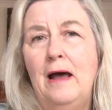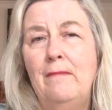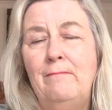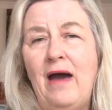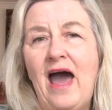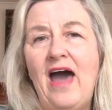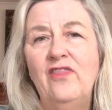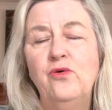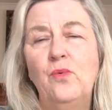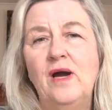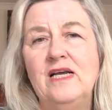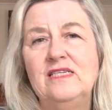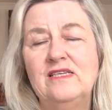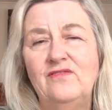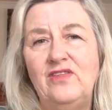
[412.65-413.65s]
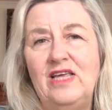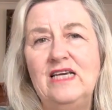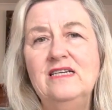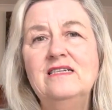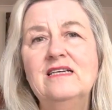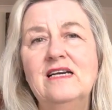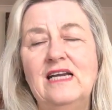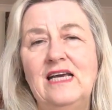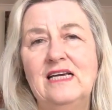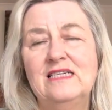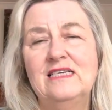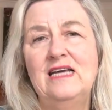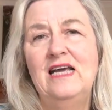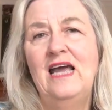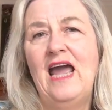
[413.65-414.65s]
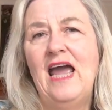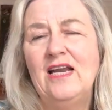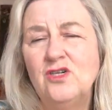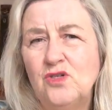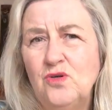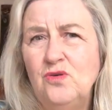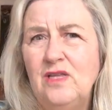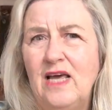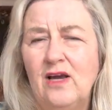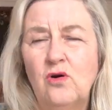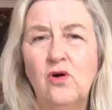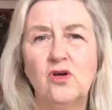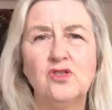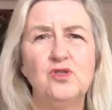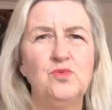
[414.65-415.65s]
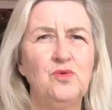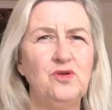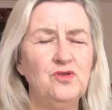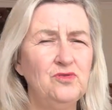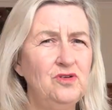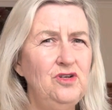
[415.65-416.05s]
pathways of the intellect and do that crossword,